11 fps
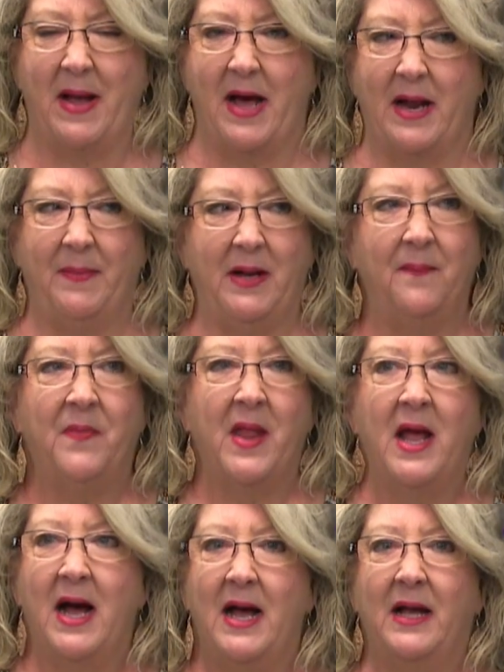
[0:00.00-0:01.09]
amount. I mean,
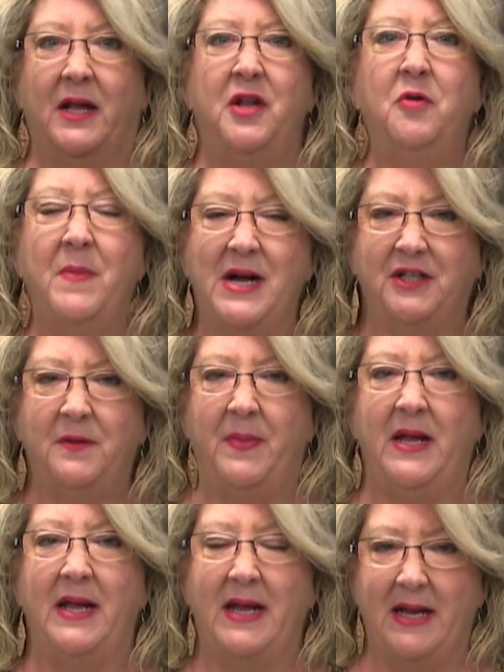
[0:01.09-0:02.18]
uh, can you imagine
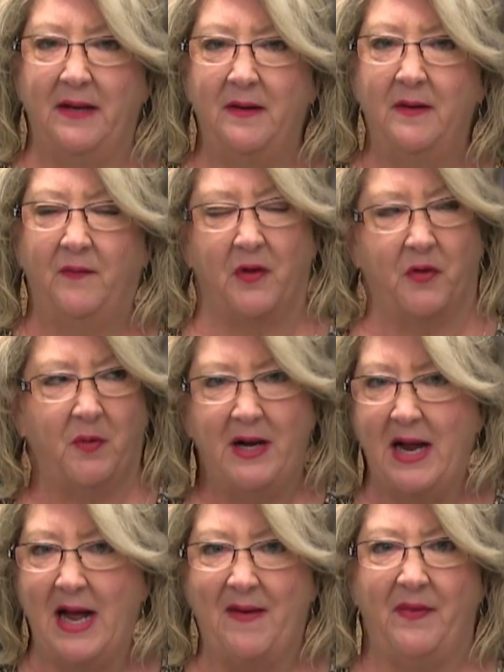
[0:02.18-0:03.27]
being hidden for three
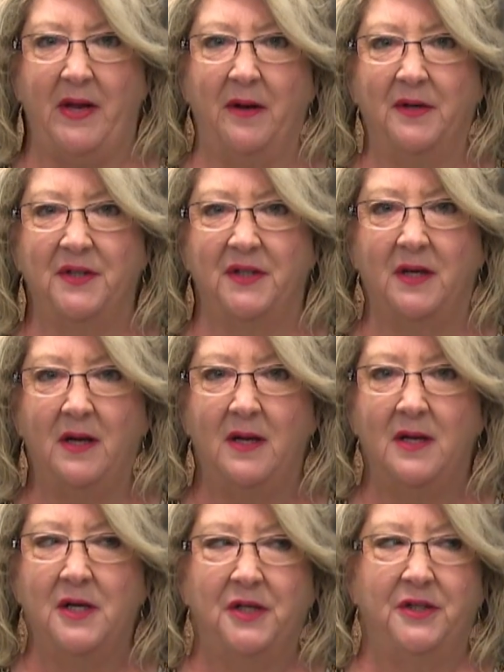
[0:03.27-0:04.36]
and a half years
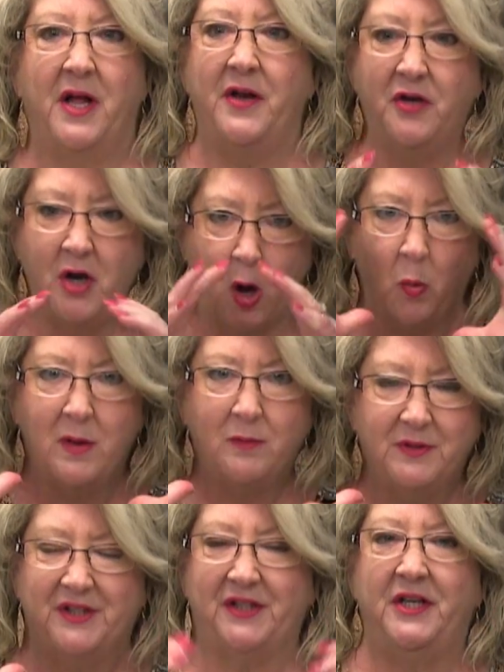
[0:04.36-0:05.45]
so that no
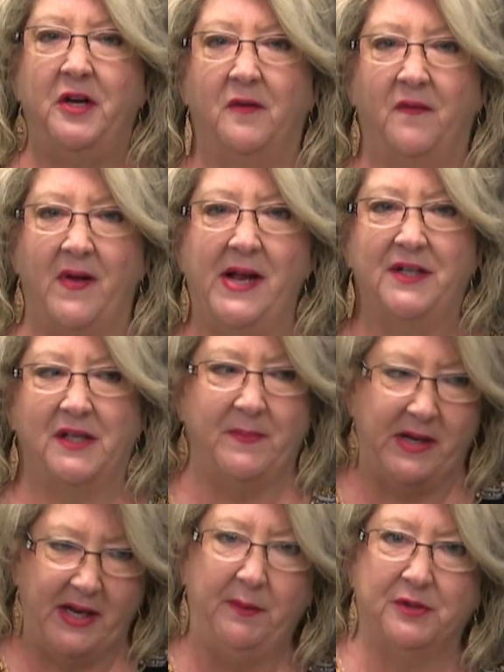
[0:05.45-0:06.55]
one would see your face? I
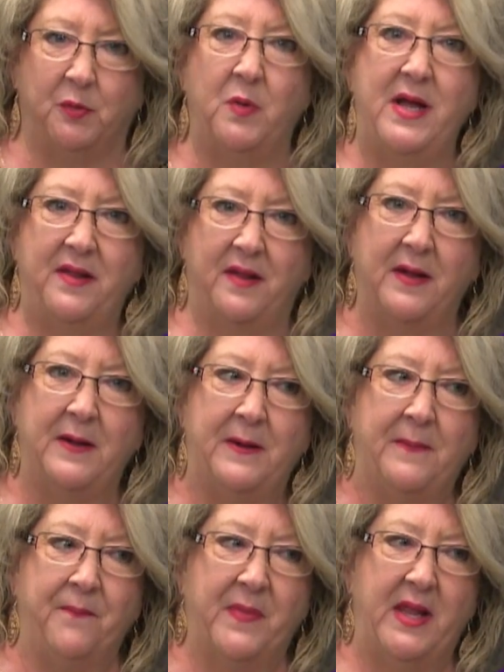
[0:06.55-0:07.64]
mean, he was with,
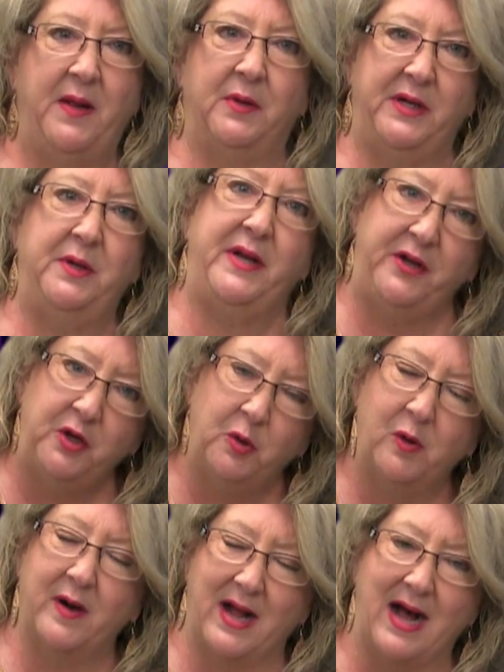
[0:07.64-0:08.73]
he, he knew
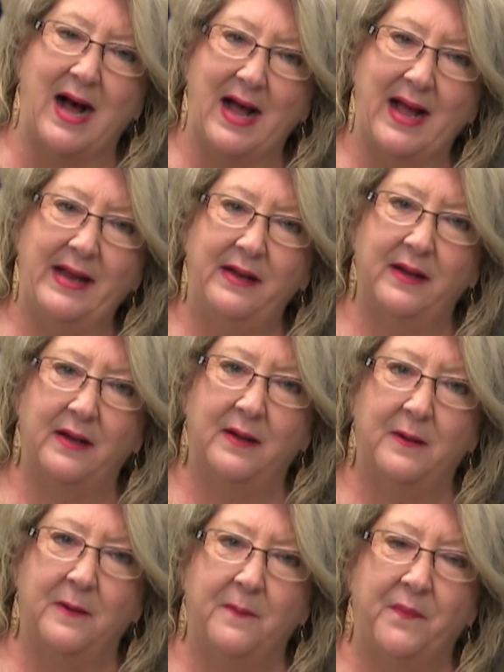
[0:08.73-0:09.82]
where to hide,
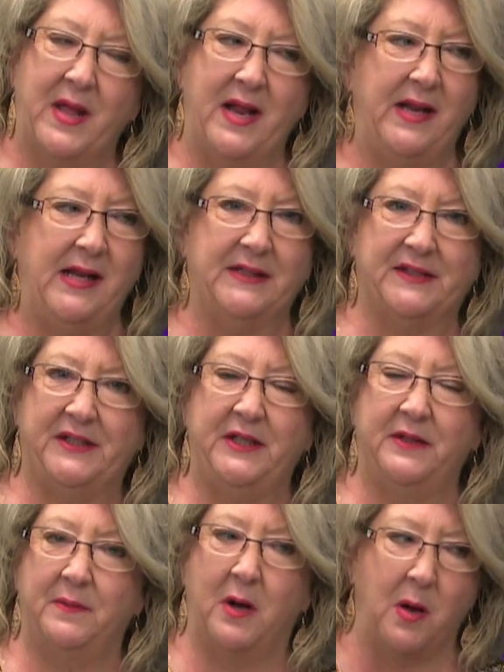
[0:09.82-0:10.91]
and he had
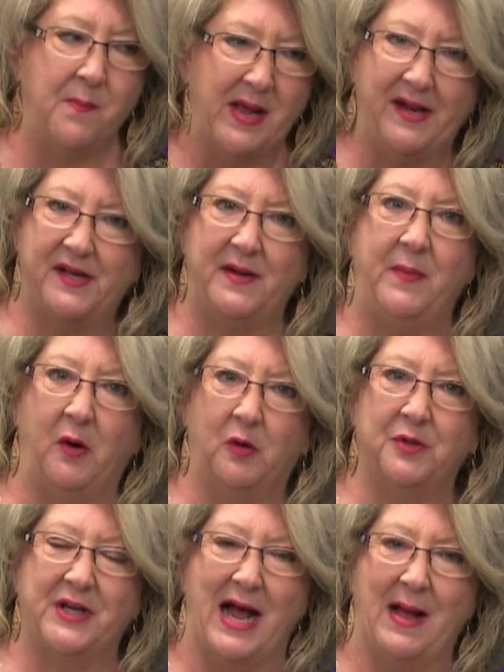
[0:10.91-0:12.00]
seen amazing
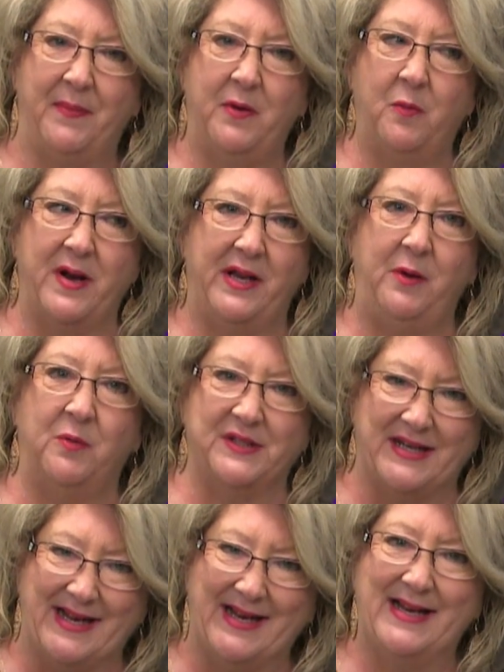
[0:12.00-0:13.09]
miracles happen when he
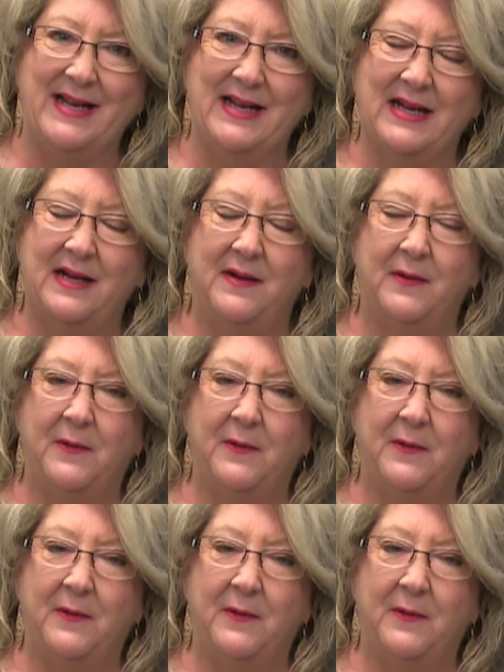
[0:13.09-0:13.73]
was hidden.